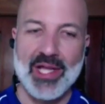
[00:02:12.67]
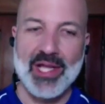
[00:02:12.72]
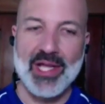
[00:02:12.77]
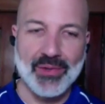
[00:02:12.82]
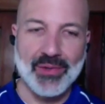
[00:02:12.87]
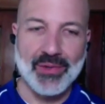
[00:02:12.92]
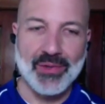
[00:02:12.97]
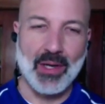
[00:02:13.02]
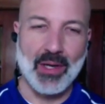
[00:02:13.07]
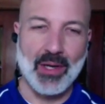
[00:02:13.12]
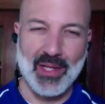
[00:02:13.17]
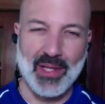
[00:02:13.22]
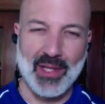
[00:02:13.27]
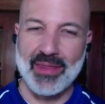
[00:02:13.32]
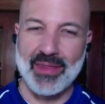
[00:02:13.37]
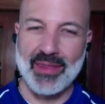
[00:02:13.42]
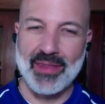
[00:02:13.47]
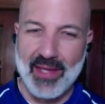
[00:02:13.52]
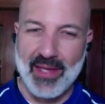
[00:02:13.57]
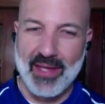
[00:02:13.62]
I want you to
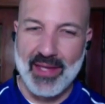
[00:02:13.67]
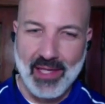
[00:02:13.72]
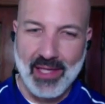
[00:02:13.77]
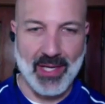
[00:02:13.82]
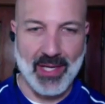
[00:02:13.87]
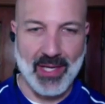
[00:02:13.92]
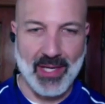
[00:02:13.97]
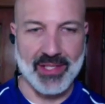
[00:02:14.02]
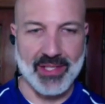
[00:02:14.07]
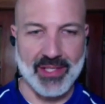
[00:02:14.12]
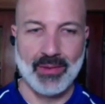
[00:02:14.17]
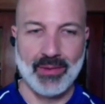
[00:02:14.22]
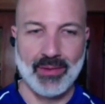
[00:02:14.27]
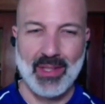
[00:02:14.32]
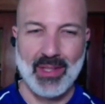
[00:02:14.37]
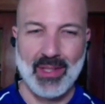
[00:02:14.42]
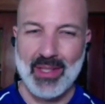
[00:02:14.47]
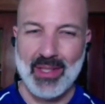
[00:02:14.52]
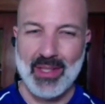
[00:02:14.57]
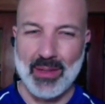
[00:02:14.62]
know that I think about
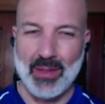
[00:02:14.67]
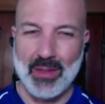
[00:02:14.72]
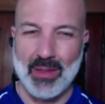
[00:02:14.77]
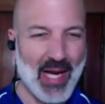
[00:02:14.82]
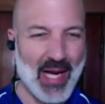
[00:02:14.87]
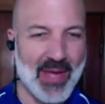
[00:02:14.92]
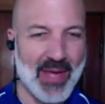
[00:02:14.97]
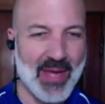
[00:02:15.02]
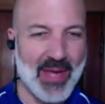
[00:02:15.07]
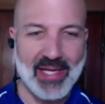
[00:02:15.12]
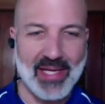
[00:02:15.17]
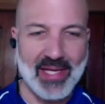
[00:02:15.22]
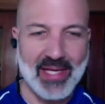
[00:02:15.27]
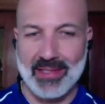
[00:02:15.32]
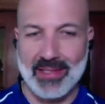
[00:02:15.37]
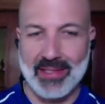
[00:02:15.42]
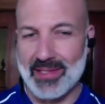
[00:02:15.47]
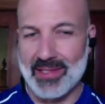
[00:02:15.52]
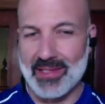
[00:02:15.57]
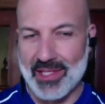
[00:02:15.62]
you. And when I'm
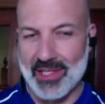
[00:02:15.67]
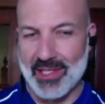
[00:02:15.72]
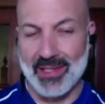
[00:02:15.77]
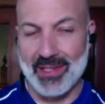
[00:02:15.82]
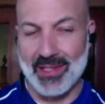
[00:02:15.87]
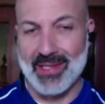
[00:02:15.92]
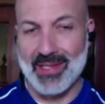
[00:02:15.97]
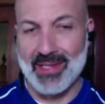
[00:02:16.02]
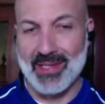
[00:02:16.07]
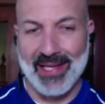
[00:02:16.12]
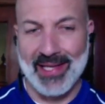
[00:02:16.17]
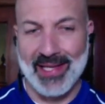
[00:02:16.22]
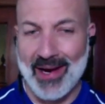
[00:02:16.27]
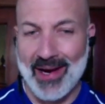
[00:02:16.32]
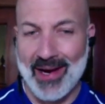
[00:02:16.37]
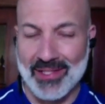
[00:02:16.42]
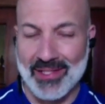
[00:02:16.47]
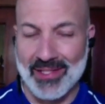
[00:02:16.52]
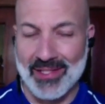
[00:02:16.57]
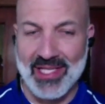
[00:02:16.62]
making decisions,
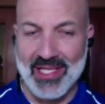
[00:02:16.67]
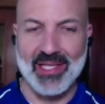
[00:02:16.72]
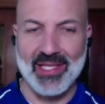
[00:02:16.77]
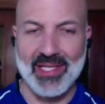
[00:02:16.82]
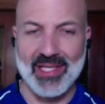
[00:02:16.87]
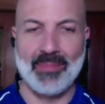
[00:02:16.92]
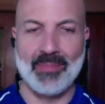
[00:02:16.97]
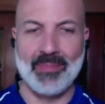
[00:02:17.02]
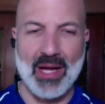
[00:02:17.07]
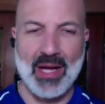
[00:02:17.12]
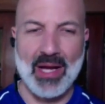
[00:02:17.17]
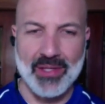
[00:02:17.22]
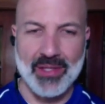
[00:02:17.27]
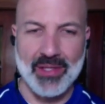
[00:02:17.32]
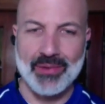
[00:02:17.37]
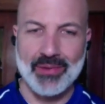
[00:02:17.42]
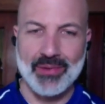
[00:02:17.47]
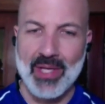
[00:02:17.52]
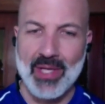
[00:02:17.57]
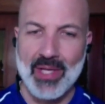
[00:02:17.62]
I care deeply
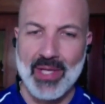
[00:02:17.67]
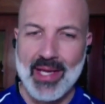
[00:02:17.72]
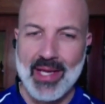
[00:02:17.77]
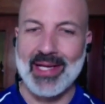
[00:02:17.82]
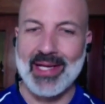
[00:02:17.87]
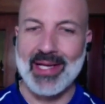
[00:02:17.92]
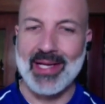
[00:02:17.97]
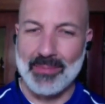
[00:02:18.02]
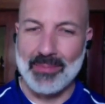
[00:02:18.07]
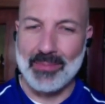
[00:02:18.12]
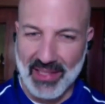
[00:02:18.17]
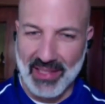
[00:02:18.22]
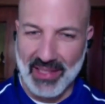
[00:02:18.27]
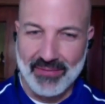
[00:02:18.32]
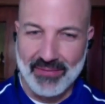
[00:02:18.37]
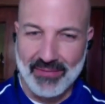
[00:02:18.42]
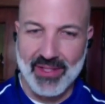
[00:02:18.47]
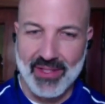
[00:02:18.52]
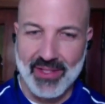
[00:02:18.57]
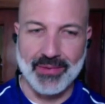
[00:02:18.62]
about you and I
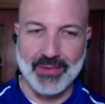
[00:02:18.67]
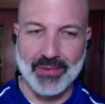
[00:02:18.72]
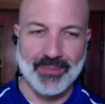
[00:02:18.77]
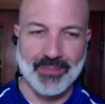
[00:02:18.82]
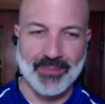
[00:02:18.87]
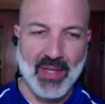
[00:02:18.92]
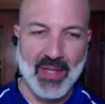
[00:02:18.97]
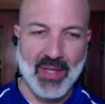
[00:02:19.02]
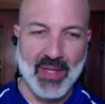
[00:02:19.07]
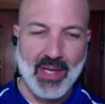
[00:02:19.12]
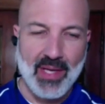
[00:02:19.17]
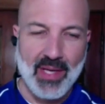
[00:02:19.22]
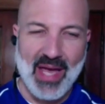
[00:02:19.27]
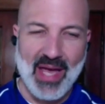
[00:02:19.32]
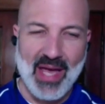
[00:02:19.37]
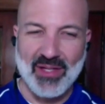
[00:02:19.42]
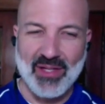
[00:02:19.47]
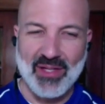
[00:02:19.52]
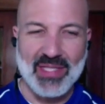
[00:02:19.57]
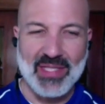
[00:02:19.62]
believe in you.
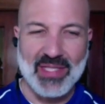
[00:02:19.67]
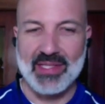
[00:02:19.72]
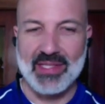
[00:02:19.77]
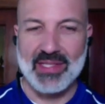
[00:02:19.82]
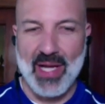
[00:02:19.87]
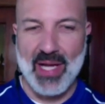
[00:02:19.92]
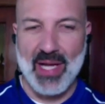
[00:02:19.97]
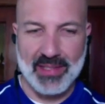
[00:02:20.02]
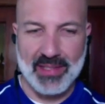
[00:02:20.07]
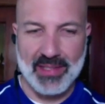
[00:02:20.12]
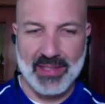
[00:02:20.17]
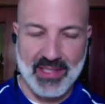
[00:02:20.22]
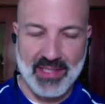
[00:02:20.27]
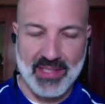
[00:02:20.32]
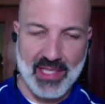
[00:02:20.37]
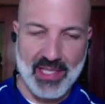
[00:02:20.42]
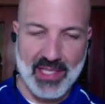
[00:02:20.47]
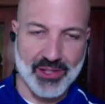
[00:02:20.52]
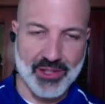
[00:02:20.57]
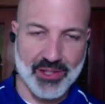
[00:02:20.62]
Having Mrs.
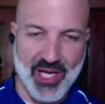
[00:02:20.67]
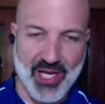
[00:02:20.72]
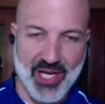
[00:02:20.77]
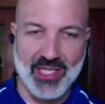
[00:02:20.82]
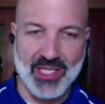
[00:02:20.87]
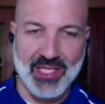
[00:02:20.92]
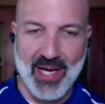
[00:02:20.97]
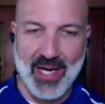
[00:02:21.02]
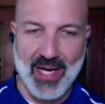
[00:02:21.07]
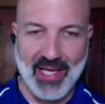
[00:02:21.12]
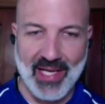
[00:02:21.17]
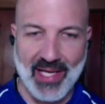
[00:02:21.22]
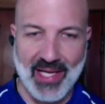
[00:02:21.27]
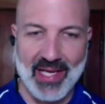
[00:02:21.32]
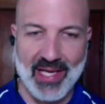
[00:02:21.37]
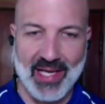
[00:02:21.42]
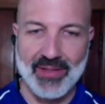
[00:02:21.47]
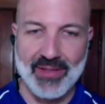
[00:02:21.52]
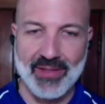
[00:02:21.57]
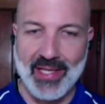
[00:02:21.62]
Bell as a teacher changed
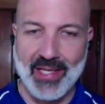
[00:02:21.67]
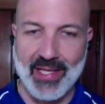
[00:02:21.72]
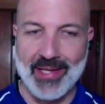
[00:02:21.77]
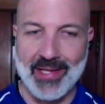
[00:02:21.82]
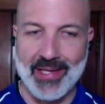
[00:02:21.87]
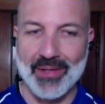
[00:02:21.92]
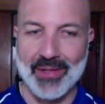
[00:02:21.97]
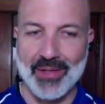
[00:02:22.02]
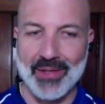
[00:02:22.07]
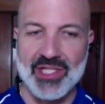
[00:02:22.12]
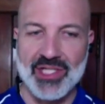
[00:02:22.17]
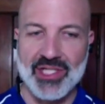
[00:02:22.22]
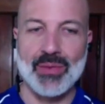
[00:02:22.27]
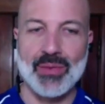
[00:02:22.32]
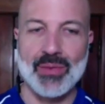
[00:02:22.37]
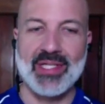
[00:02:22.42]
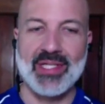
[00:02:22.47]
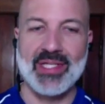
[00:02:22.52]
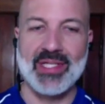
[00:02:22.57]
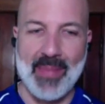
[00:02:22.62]
my life, and I know
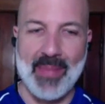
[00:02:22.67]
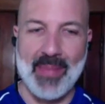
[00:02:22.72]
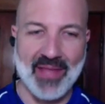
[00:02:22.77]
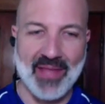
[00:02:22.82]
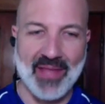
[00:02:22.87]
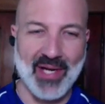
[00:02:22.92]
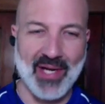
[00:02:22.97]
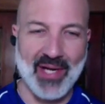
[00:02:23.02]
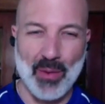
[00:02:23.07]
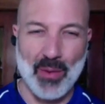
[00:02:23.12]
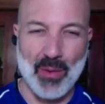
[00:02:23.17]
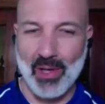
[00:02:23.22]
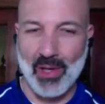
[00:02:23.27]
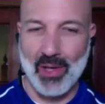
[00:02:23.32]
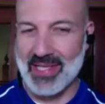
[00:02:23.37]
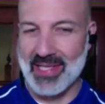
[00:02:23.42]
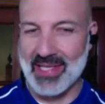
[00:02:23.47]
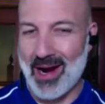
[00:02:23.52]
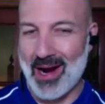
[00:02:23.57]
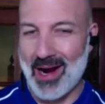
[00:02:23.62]
that she would demand that
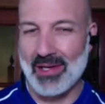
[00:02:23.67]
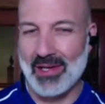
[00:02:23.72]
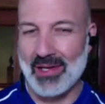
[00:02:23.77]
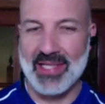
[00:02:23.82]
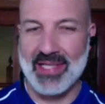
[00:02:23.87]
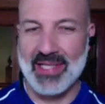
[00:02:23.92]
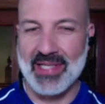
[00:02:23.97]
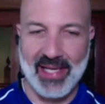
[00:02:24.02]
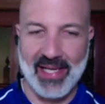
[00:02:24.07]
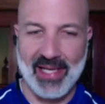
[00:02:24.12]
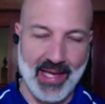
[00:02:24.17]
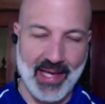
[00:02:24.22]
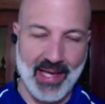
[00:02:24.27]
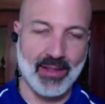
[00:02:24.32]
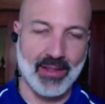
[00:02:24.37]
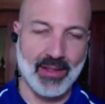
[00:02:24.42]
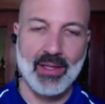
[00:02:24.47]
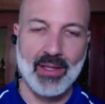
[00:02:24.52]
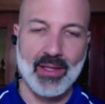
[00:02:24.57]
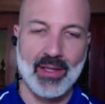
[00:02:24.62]
I work as hard as I
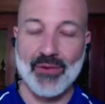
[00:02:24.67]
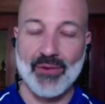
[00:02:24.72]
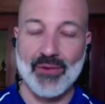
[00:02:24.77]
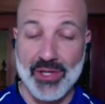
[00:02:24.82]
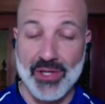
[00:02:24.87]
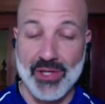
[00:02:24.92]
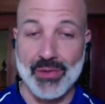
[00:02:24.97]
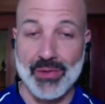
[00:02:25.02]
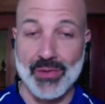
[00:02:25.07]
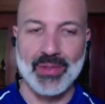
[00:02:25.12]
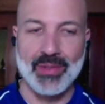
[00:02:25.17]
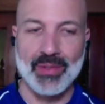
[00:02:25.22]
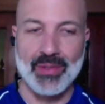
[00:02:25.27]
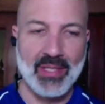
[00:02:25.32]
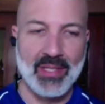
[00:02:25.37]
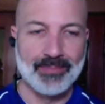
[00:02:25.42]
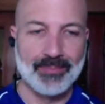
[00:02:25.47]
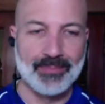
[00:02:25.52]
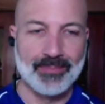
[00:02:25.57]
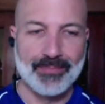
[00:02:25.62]
can for
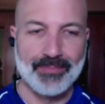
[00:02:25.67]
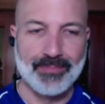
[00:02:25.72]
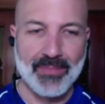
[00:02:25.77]
you.